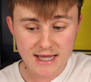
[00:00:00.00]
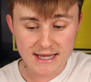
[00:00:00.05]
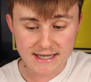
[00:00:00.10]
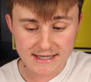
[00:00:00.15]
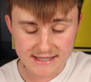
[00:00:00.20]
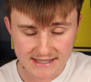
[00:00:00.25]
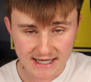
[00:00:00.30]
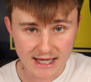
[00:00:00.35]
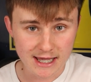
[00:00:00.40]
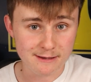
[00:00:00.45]

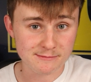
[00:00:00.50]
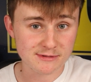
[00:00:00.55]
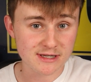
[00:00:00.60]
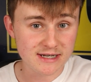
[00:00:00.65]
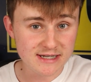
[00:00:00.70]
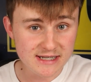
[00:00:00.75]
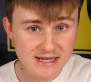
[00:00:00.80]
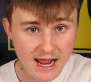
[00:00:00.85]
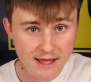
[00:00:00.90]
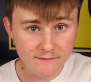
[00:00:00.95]
it seems.
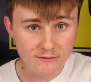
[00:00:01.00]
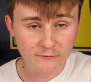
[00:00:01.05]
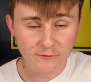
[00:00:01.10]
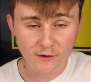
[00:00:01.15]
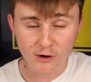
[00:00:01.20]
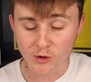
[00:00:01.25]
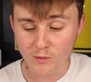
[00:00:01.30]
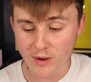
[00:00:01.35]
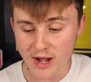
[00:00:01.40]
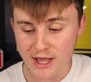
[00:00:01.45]
Never
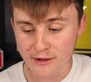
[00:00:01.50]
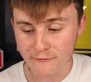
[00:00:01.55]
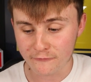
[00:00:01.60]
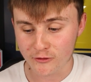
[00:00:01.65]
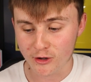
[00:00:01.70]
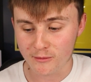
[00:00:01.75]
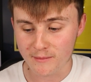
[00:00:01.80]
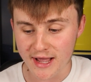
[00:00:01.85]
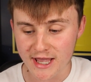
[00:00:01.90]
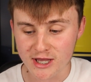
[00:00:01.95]
far away
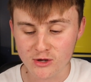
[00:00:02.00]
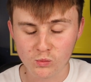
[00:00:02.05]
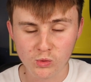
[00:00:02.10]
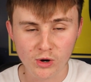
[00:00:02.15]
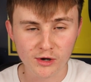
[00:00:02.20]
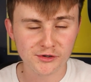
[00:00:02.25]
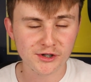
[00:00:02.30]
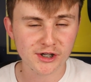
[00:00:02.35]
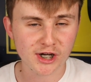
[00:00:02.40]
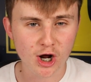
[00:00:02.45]
from a
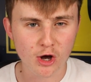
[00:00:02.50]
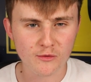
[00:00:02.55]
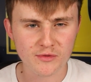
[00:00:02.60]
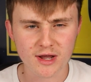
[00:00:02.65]
wonder goal,